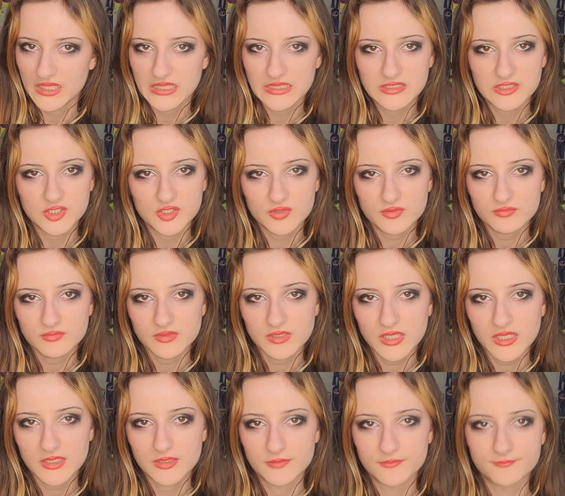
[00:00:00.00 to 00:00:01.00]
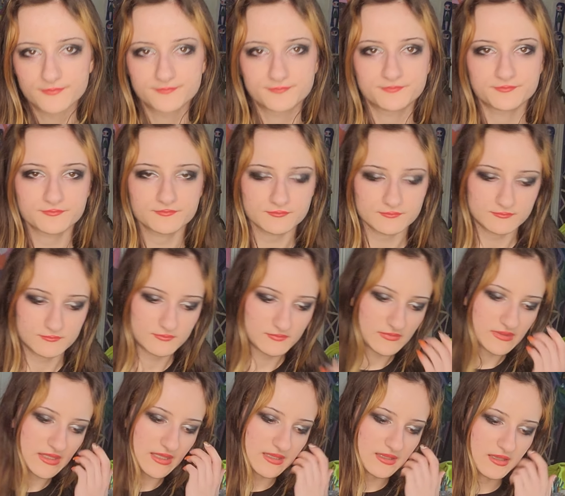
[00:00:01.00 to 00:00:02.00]
I don't know.
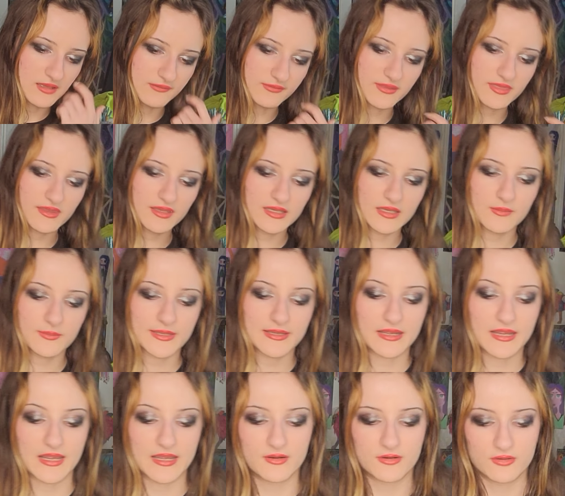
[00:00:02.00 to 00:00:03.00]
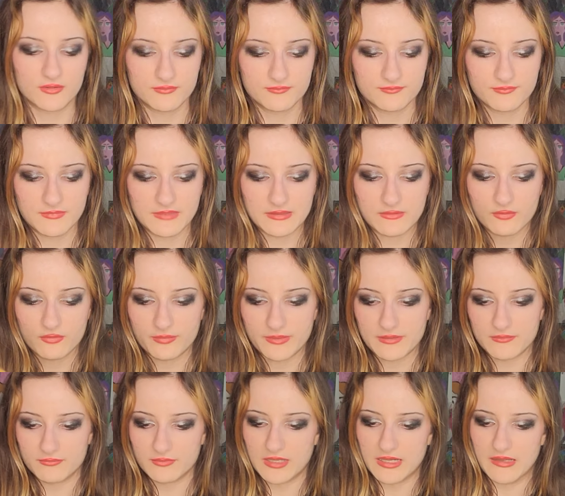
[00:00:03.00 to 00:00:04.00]
I've been thinking about how this will
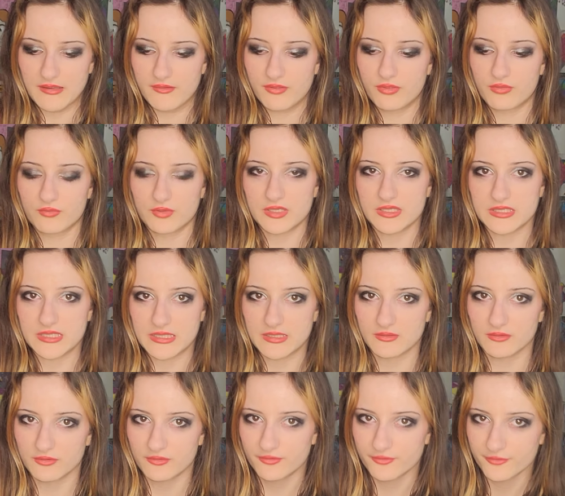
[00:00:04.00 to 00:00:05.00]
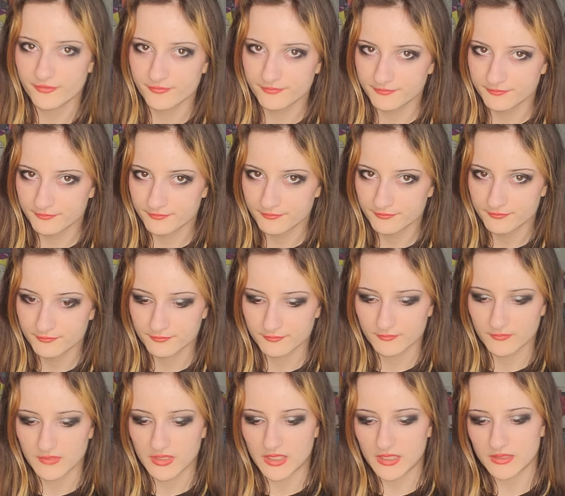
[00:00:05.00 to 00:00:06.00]
be 3 years
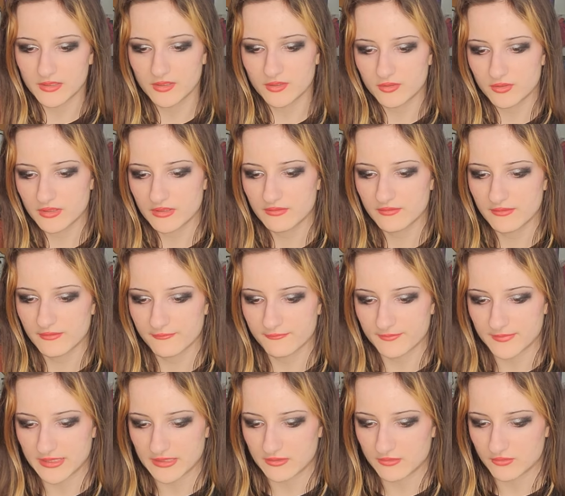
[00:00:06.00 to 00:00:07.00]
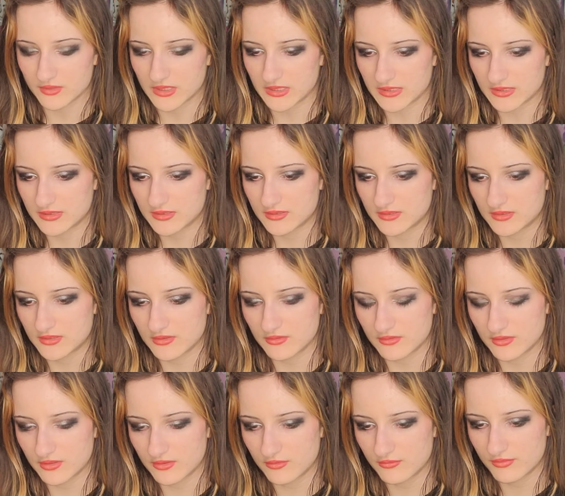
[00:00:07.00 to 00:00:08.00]
on New Year's of me doing
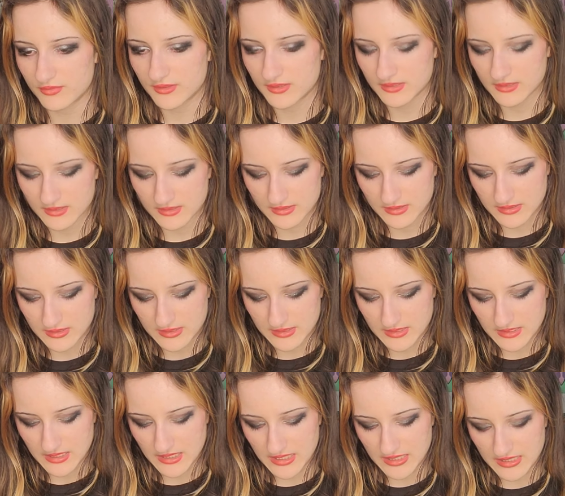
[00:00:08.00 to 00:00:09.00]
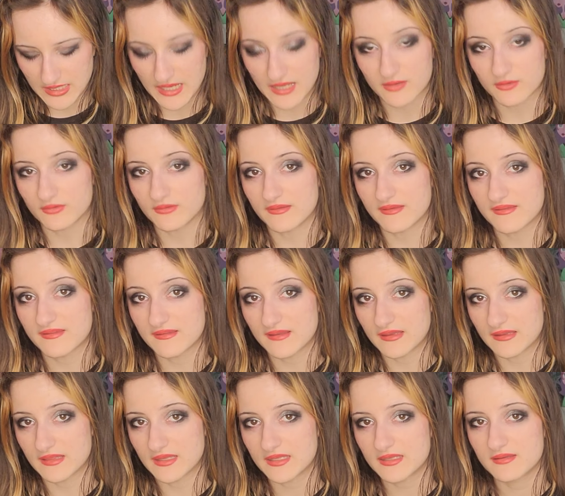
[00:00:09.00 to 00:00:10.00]
YouTube, and how
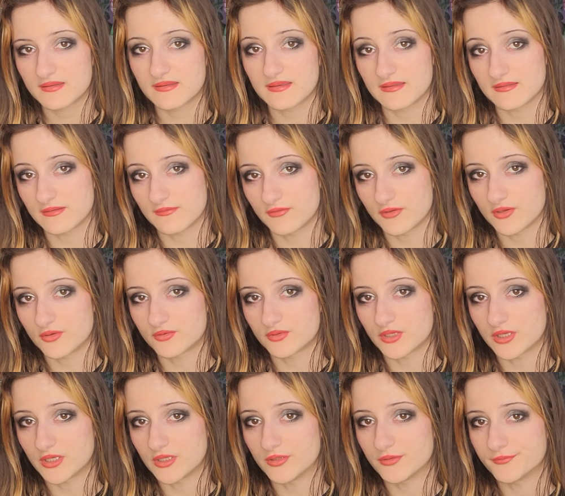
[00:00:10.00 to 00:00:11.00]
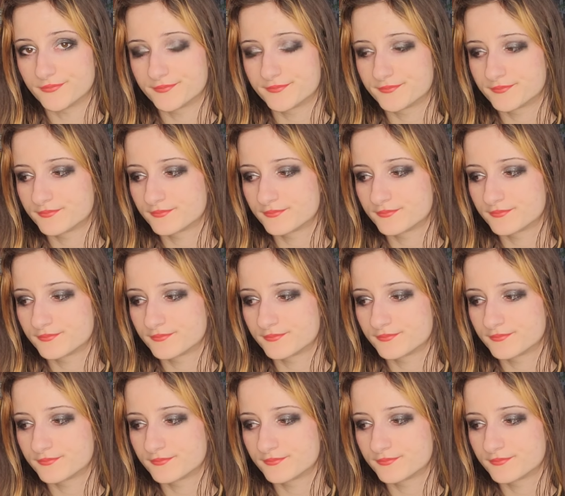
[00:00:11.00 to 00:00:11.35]
insane that is. Because if you don't know,